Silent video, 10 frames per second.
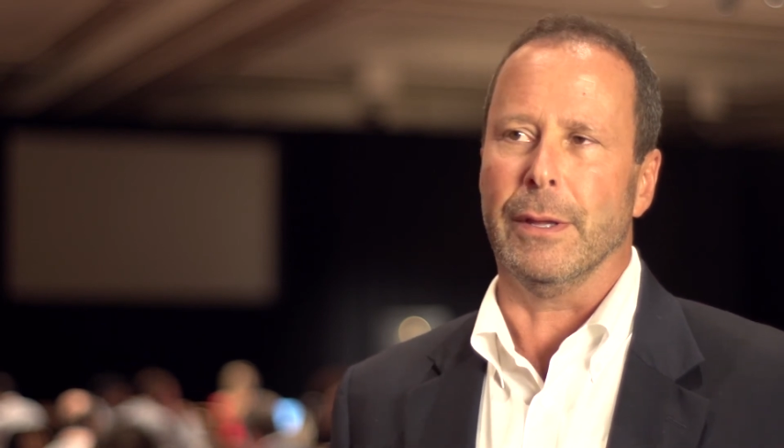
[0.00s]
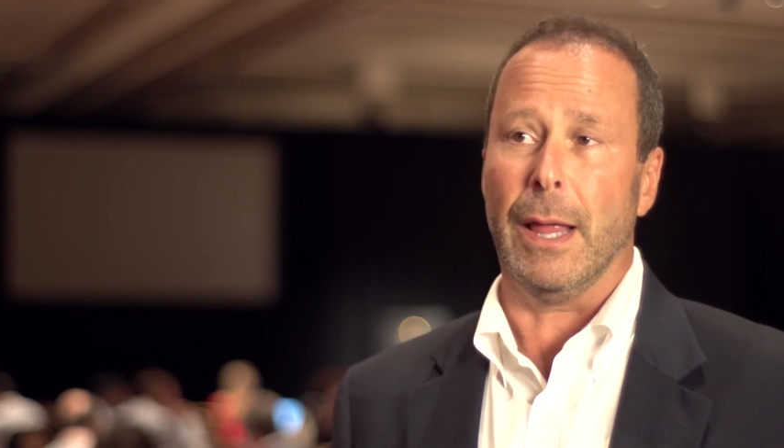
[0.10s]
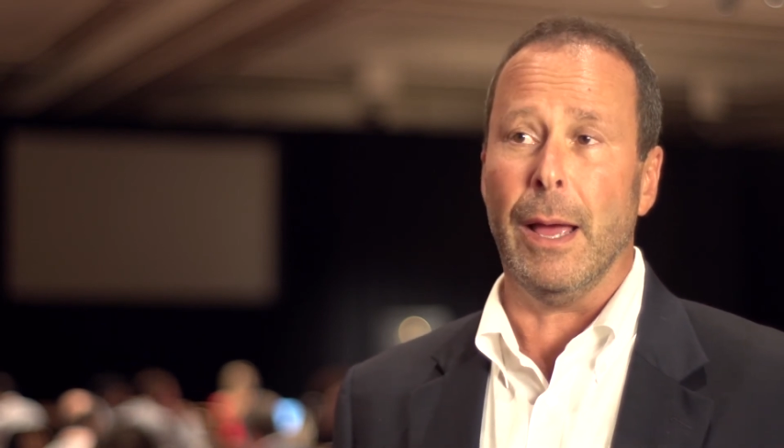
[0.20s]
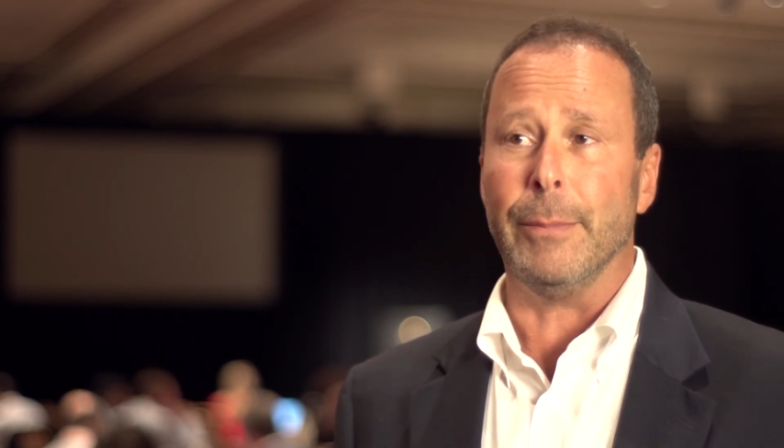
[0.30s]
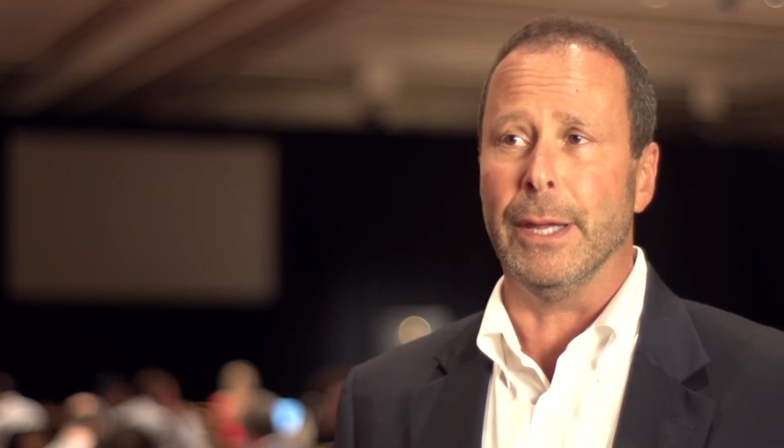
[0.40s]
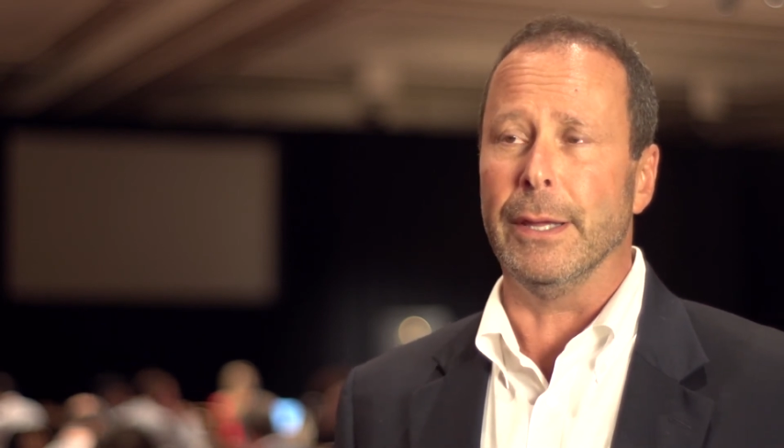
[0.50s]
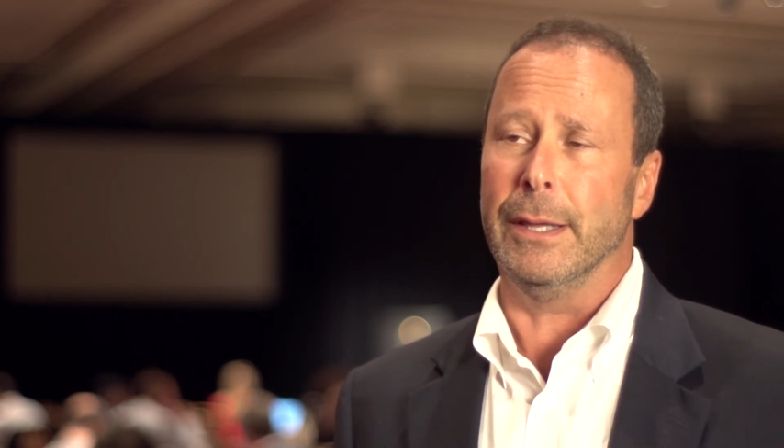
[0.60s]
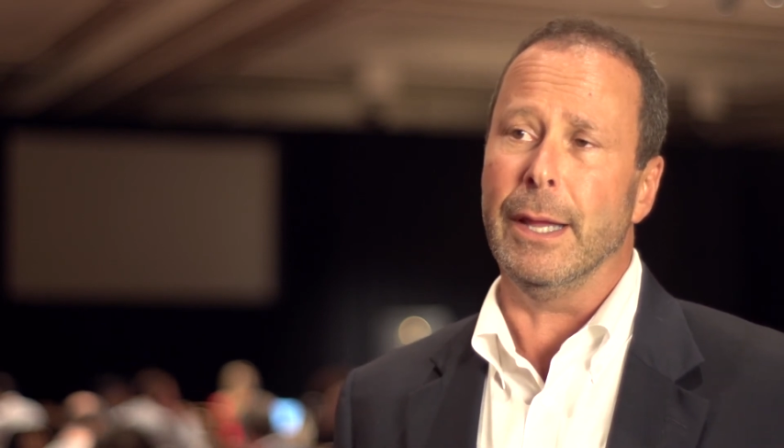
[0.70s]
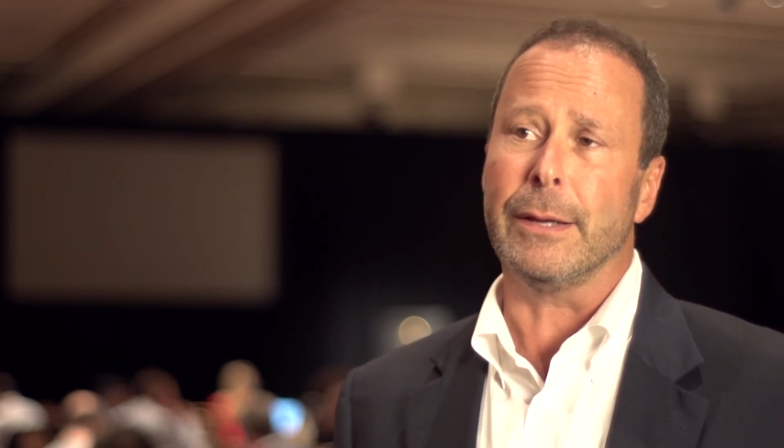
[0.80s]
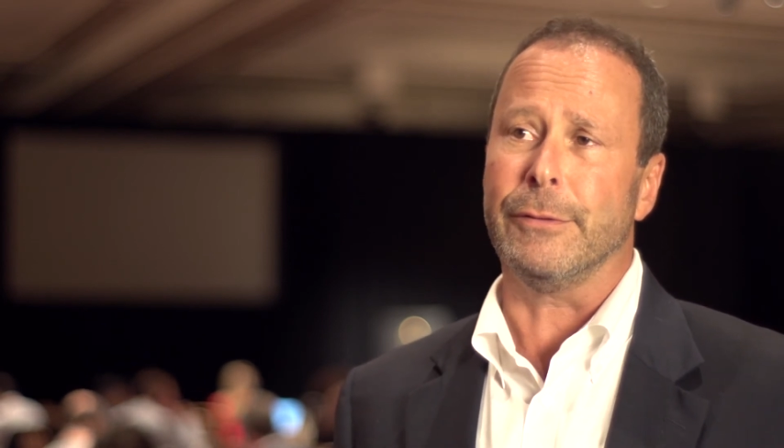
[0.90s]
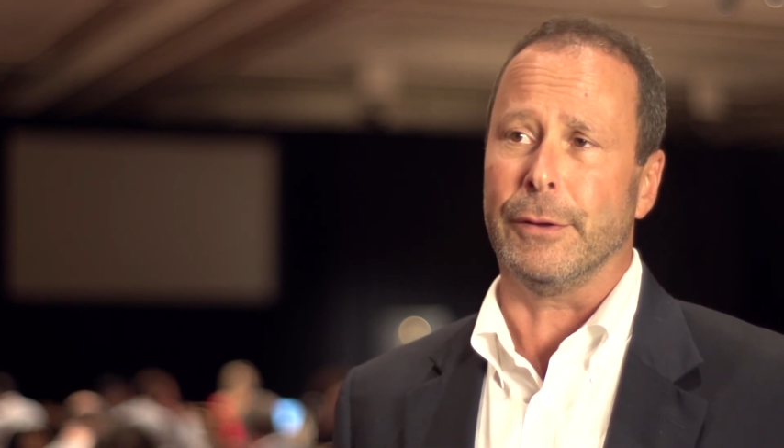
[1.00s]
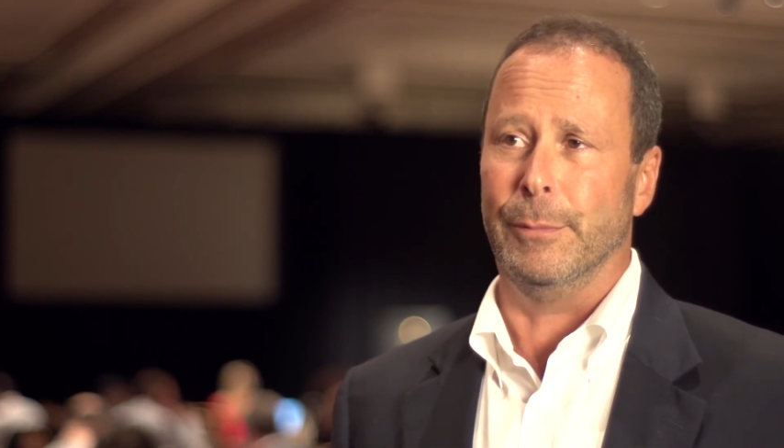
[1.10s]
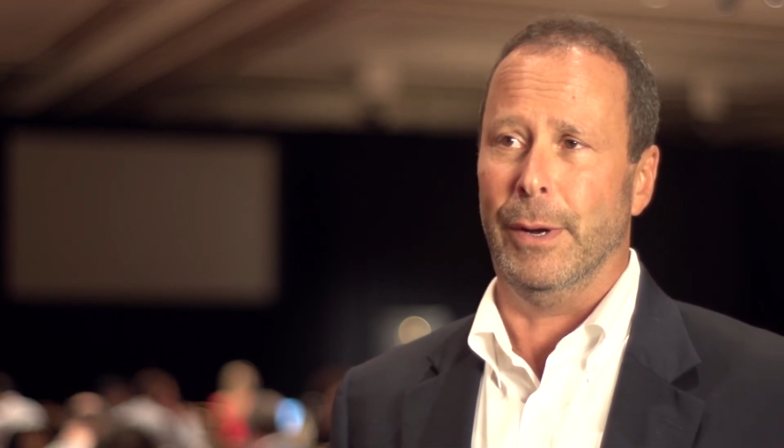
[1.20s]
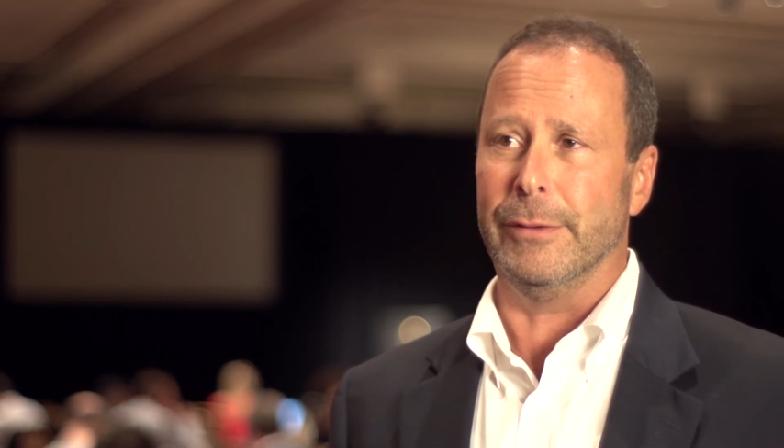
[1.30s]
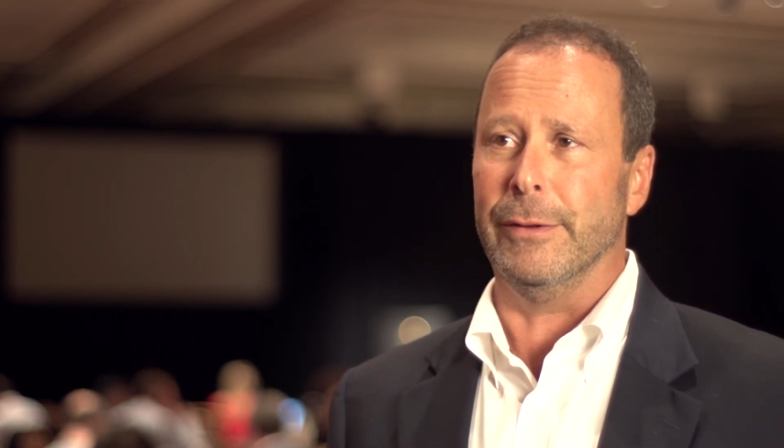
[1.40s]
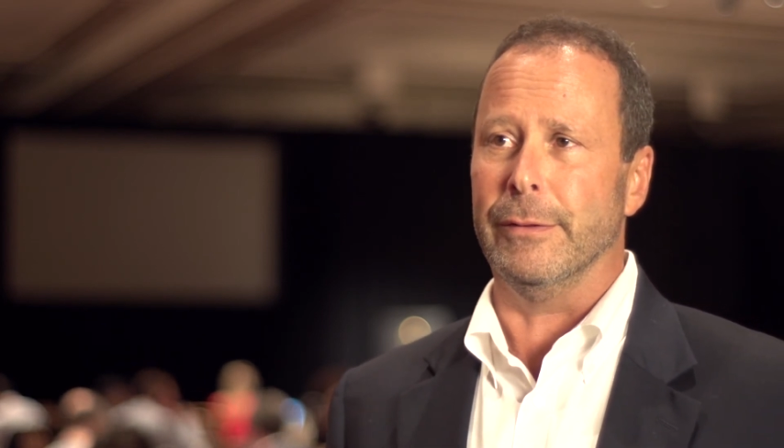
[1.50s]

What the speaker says: that will happen in the next 6 months